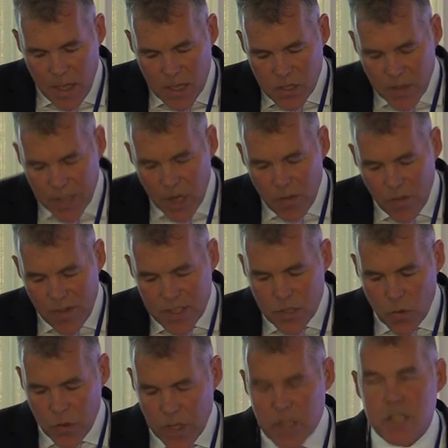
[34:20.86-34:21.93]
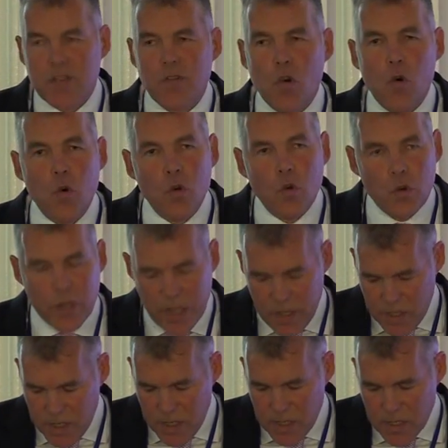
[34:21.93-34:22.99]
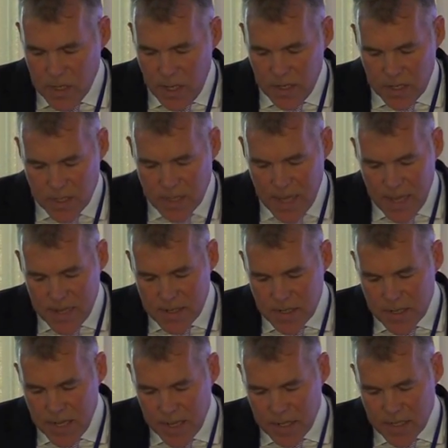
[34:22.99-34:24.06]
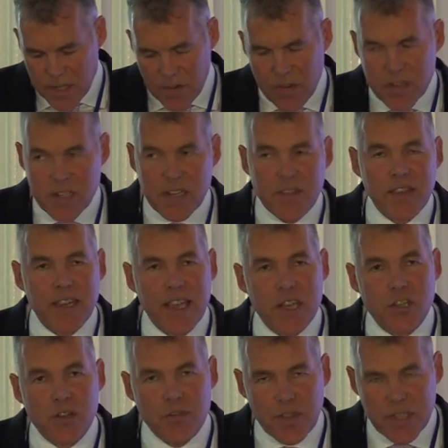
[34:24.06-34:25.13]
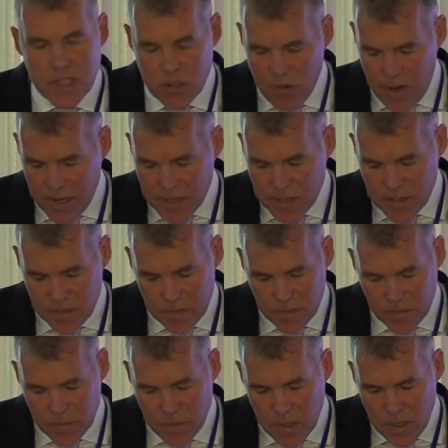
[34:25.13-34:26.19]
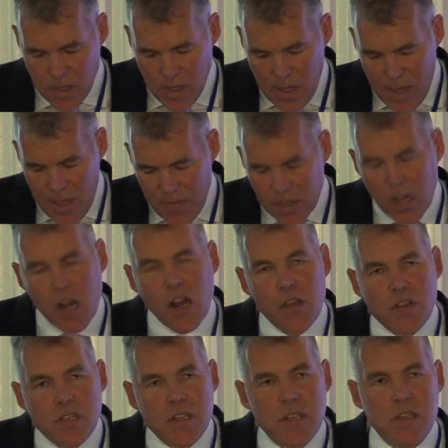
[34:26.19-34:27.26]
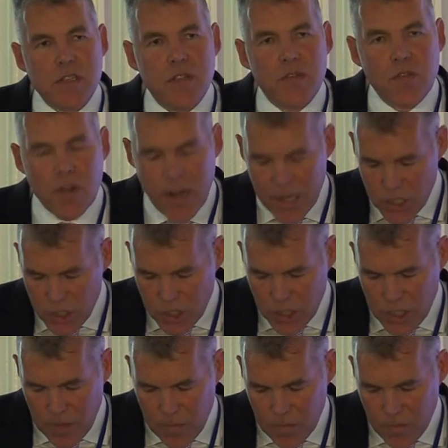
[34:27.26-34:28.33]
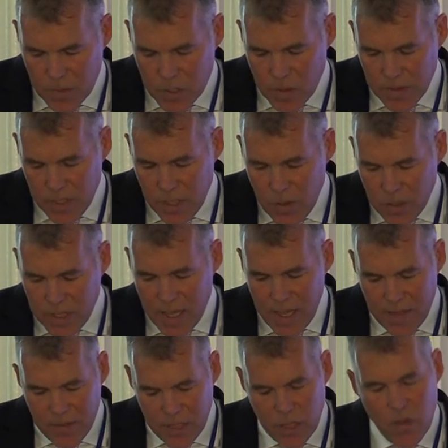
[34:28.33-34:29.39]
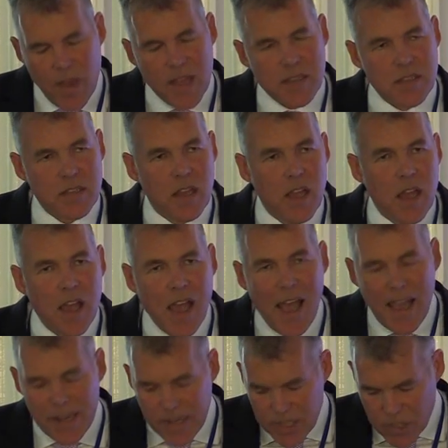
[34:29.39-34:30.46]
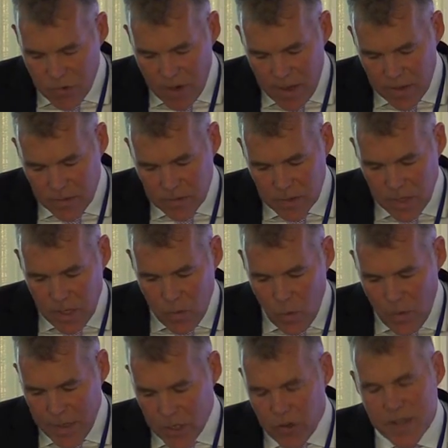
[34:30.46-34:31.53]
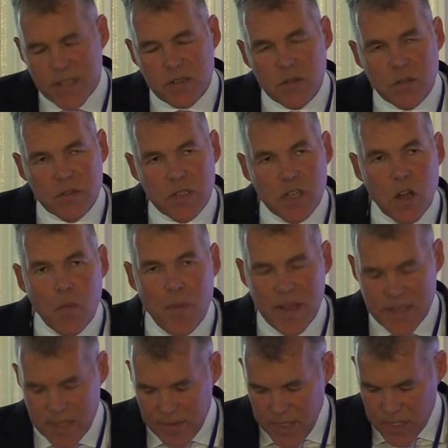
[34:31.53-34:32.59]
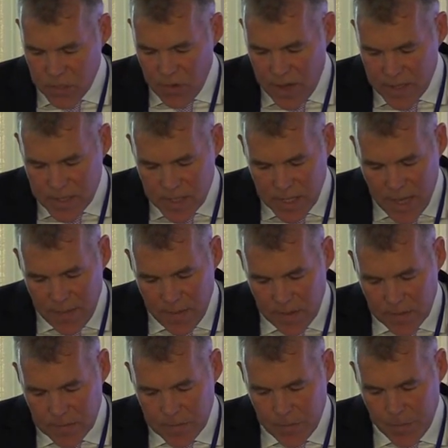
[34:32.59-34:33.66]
So I know that this audience of all audiences understands and takes seriously the nature of these threats and the closeness of the relationship between the U K, the U S and Israel will be critical to combating these threats together.